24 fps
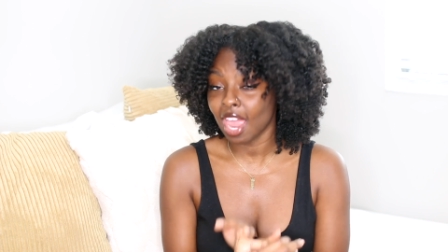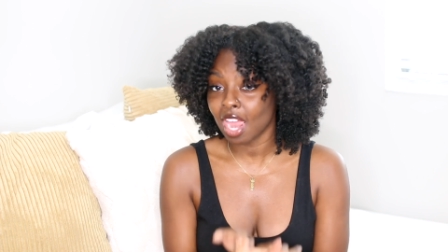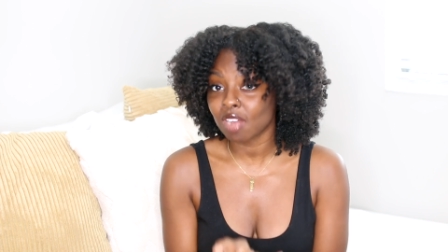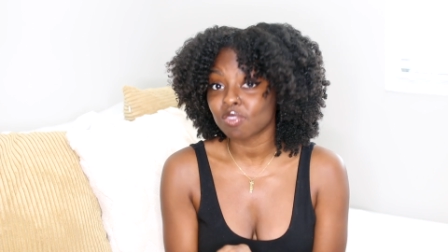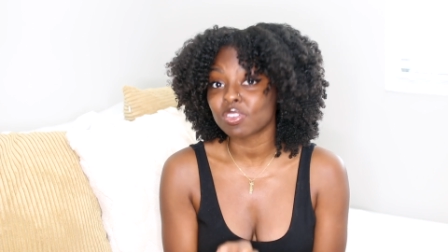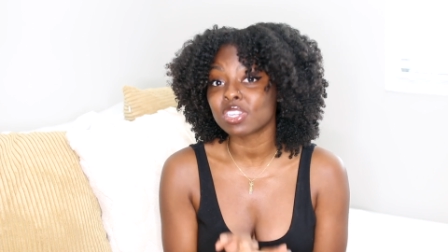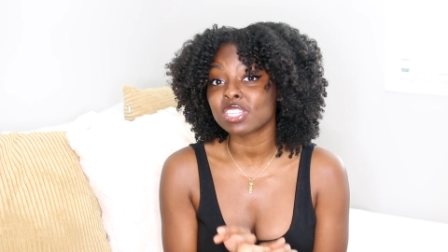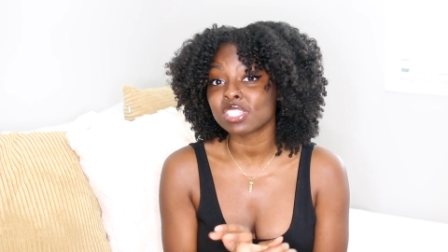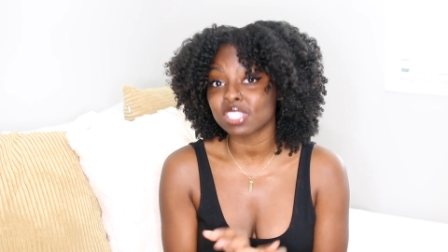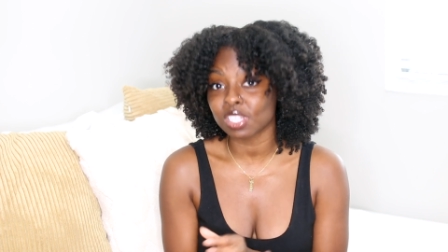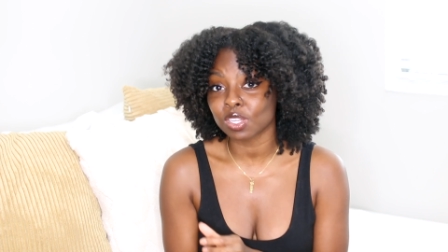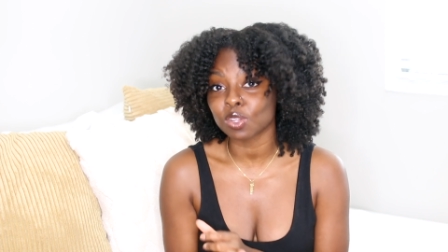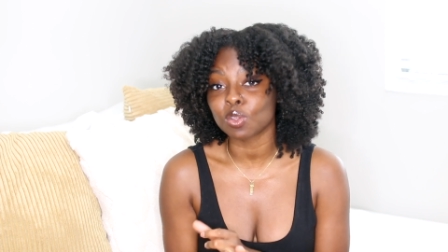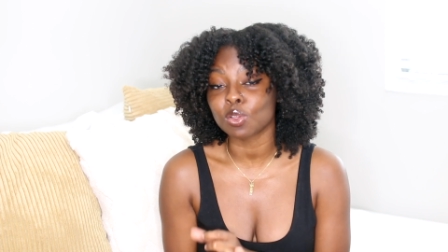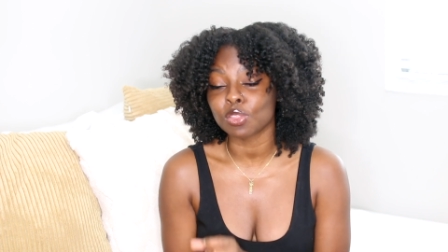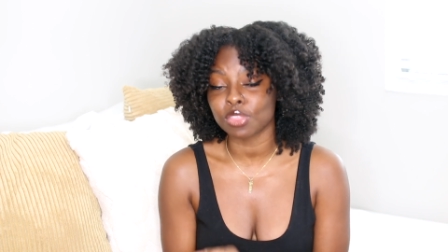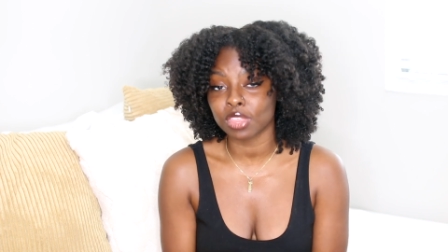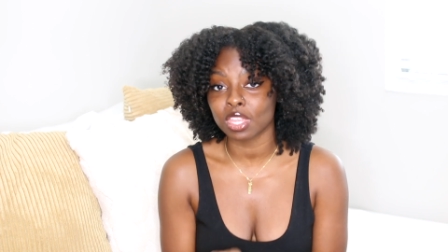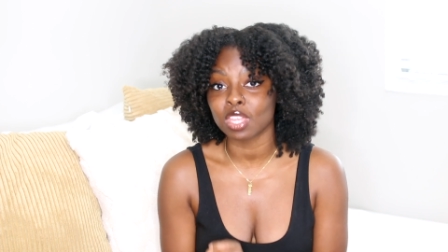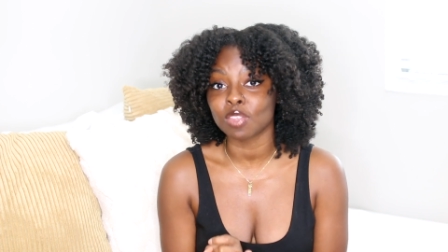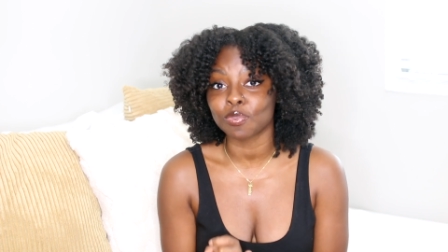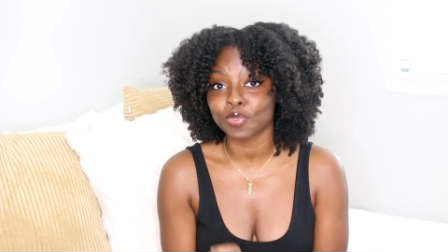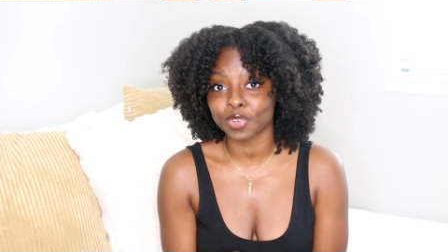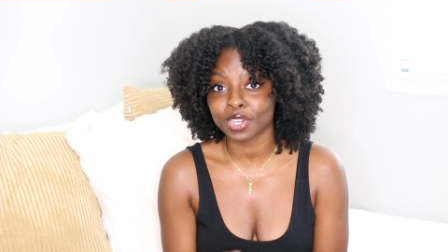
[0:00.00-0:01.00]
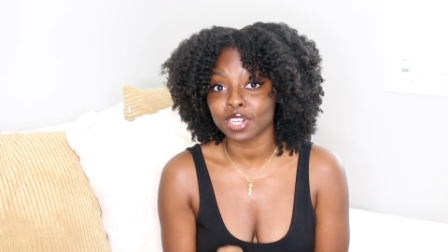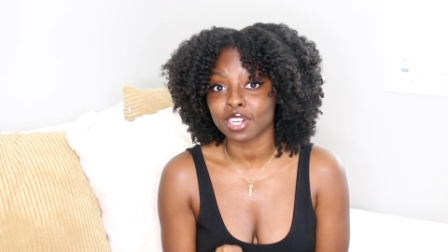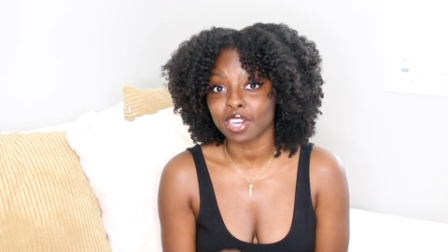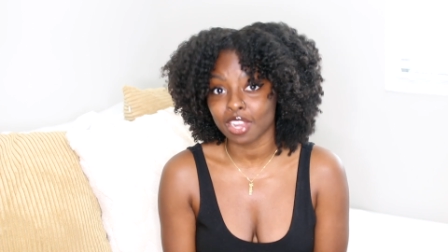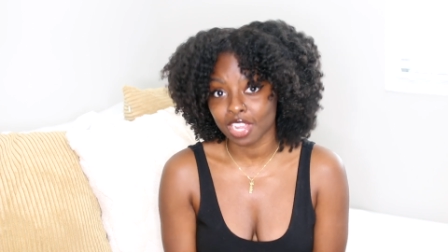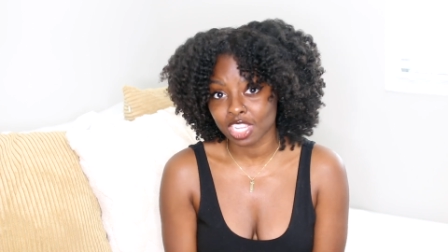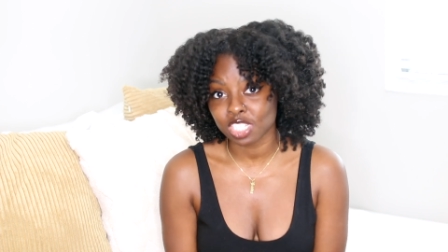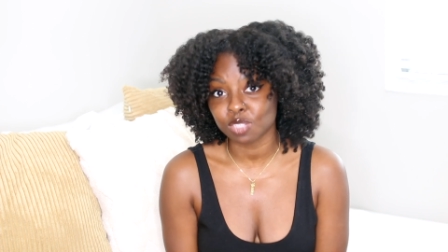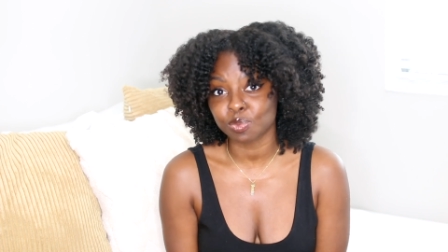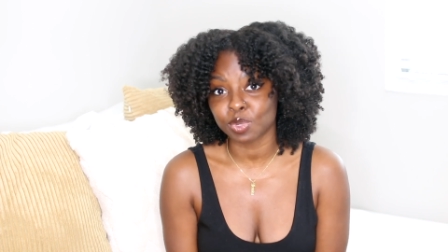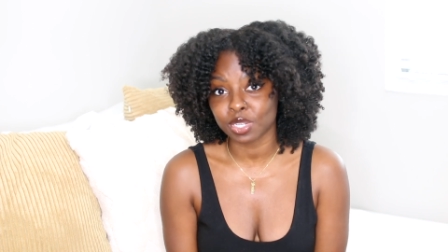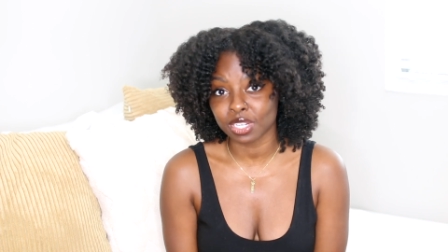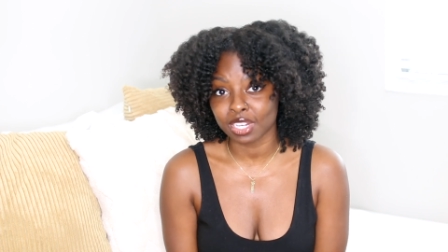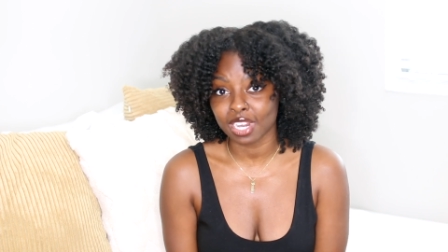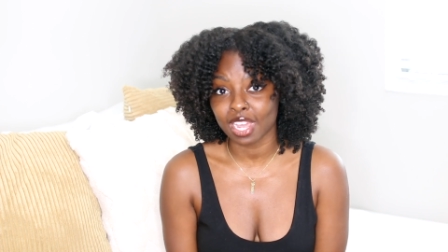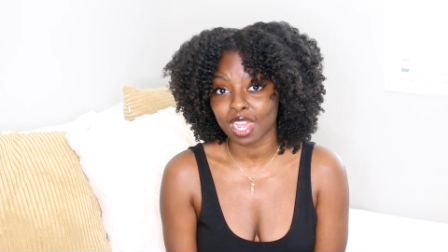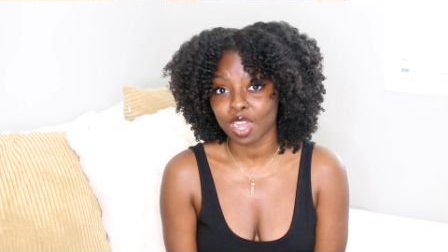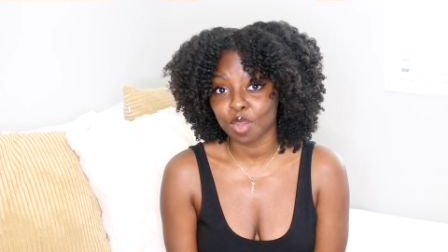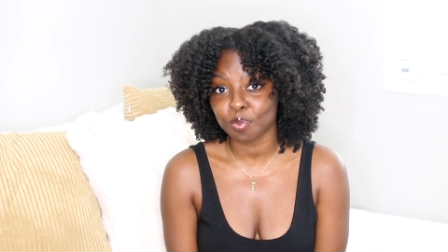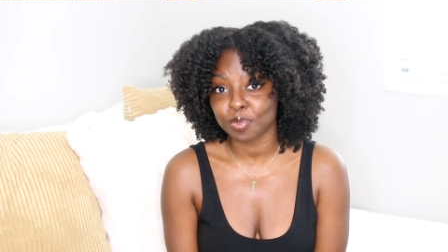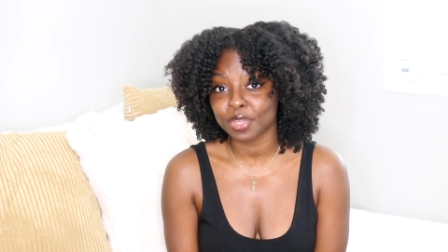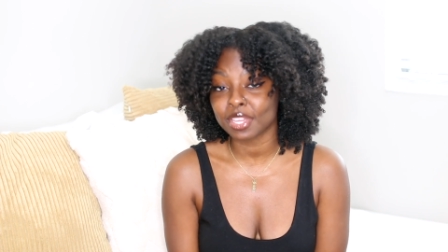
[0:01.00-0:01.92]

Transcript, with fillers: every single thing for your husband now?